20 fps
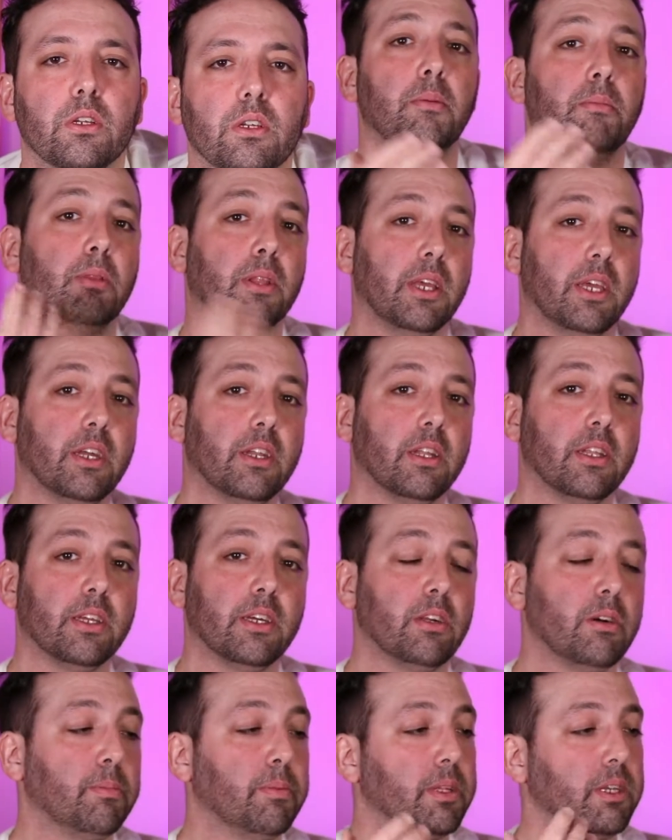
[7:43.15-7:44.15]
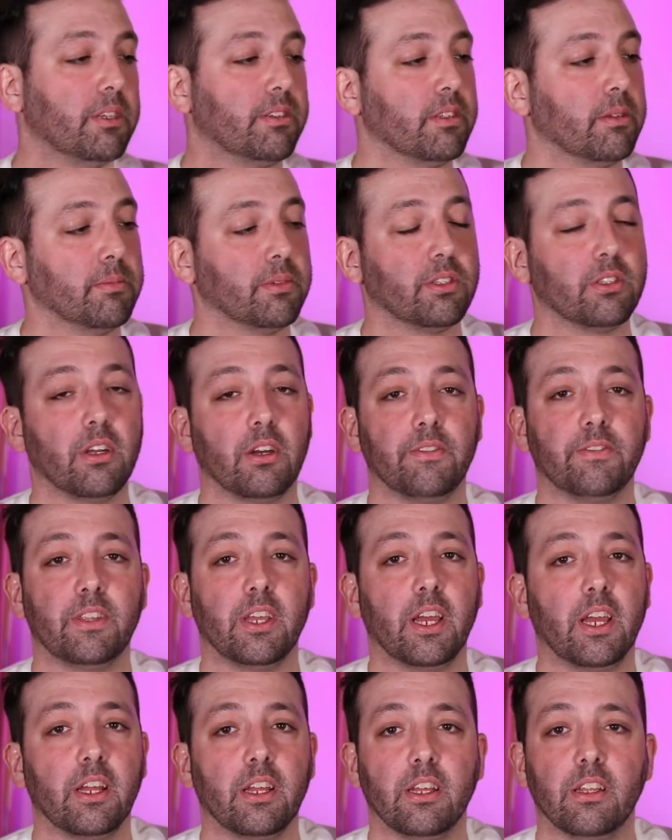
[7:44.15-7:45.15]
Play it a little, play some stuff
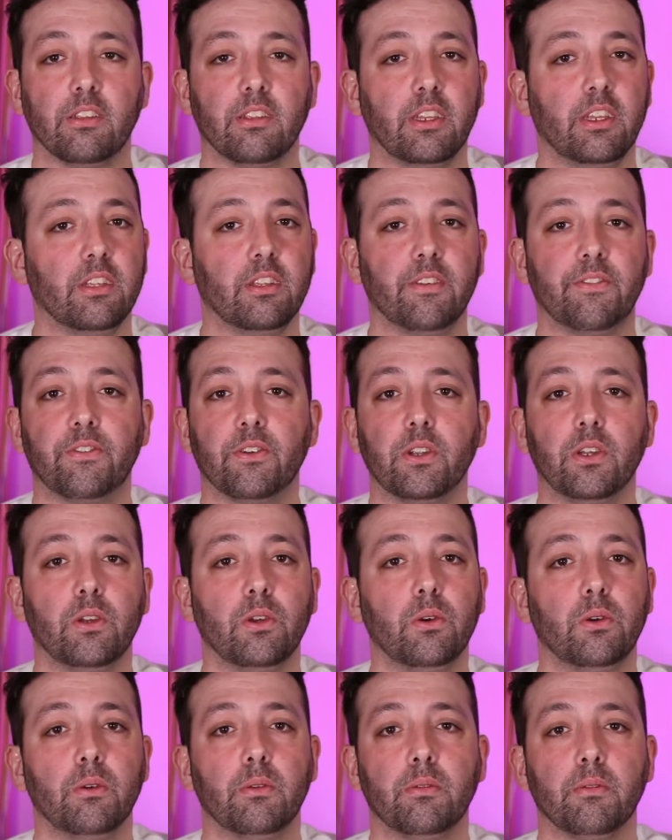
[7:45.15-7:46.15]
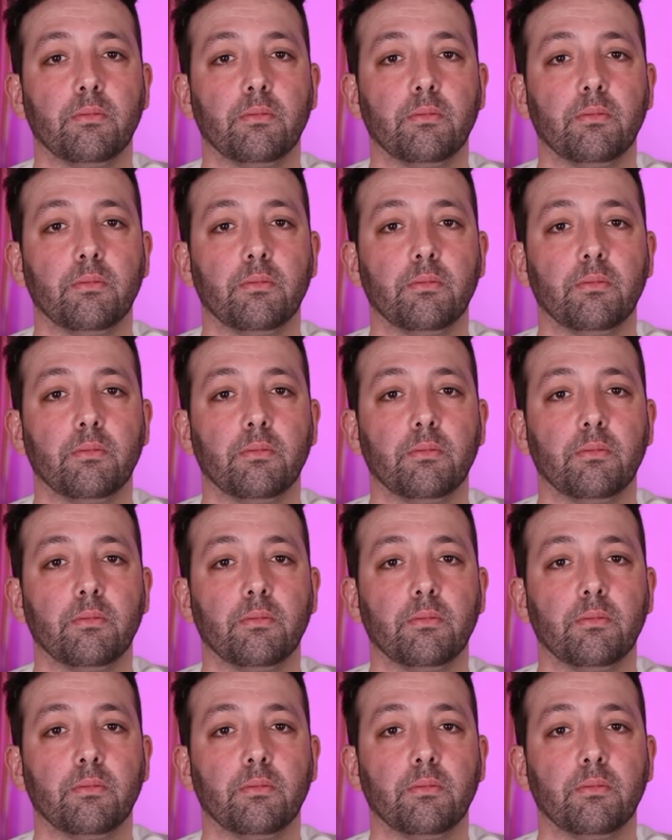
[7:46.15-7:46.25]
that is easy for you.